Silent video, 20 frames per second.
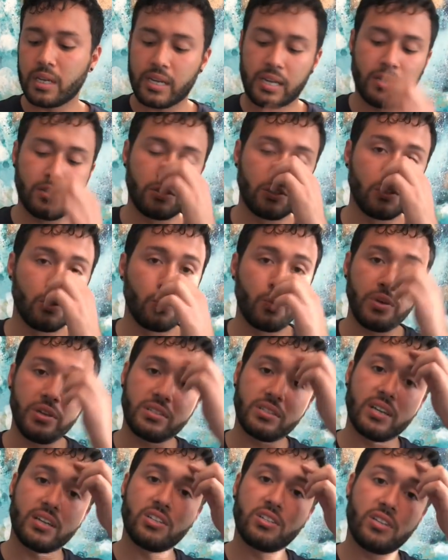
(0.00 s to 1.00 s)
End of the week,
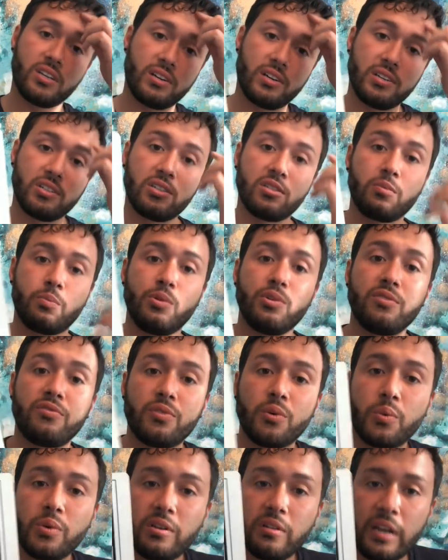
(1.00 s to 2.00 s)
Sagittarius, is
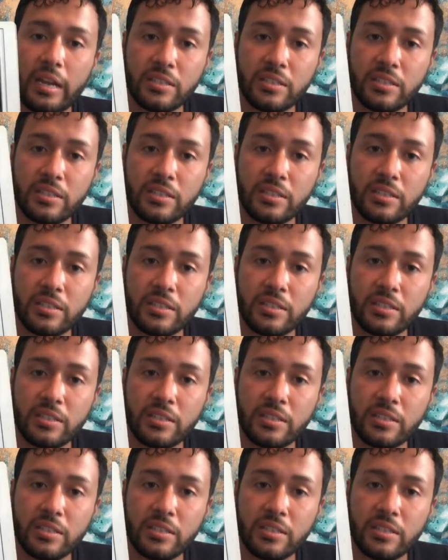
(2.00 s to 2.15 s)
beautiful. We